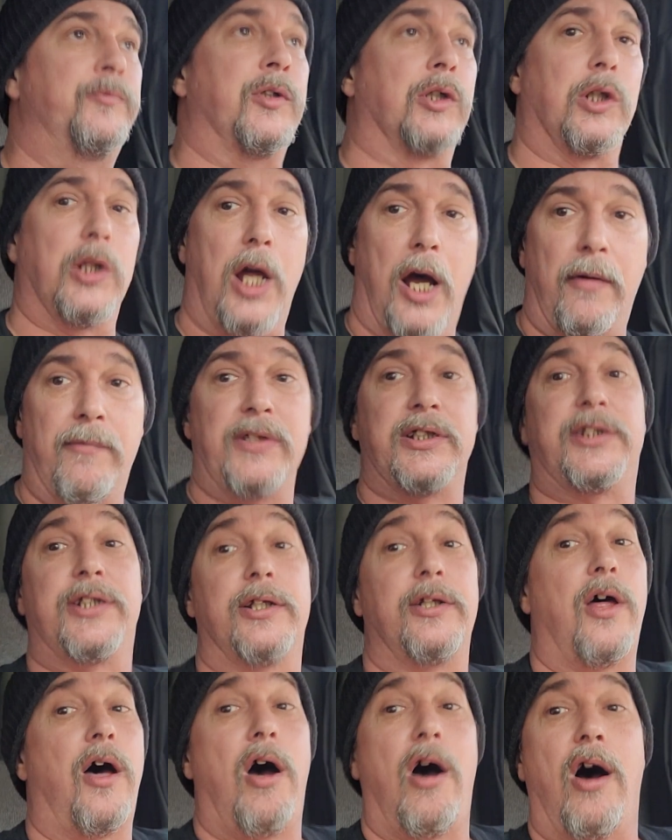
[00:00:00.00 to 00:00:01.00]
love is the
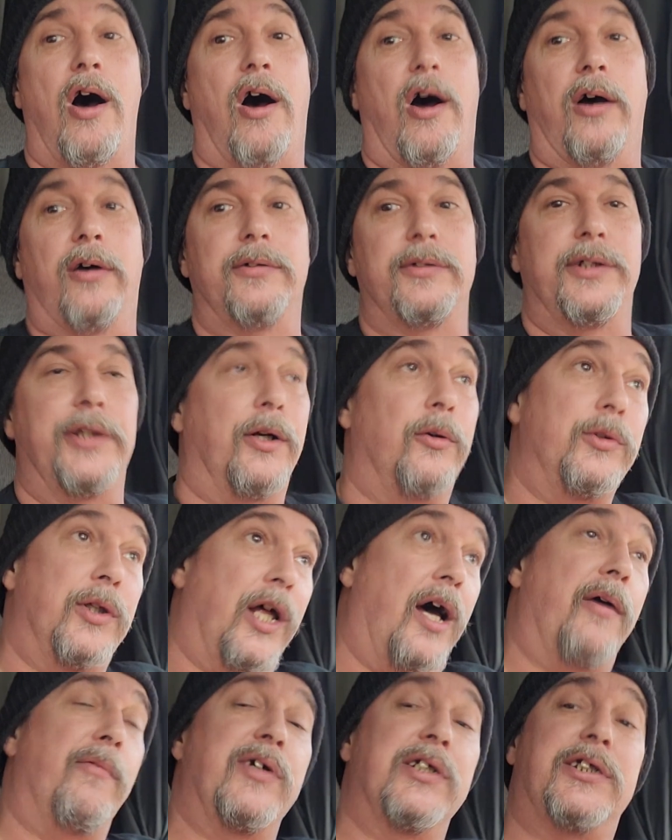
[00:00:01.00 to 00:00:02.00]
law, you know,
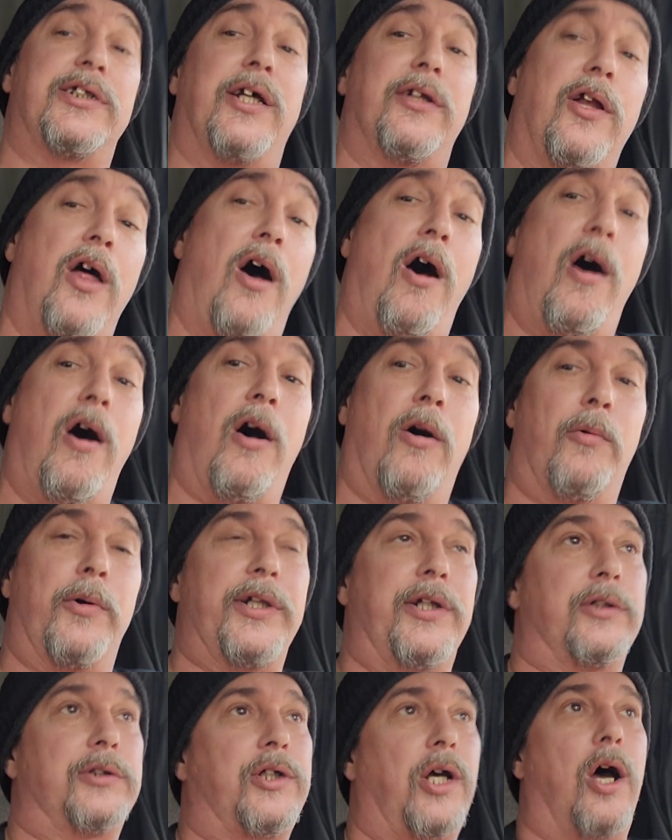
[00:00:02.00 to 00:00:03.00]
love is the law,
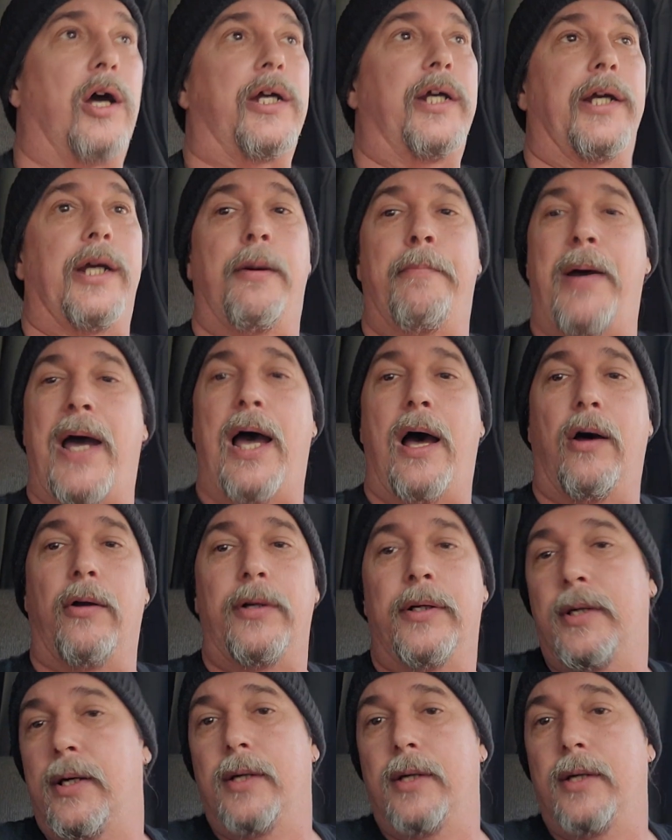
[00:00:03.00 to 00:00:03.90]
when they're talking about